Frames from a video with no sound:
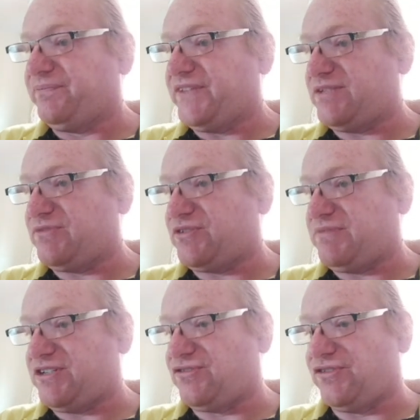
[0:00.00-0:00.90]
these must have
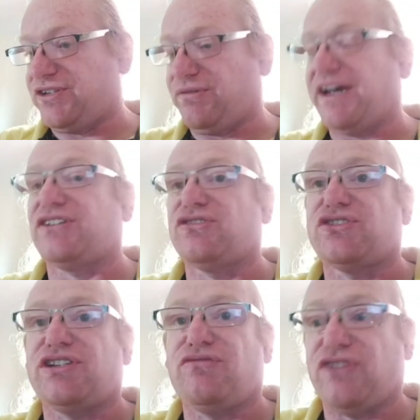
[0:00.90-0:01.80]
been stored in quite a
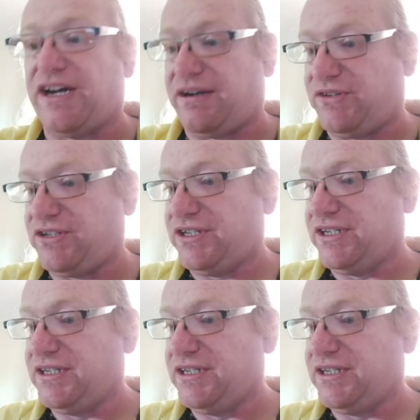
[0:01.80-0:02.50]
dusty environment.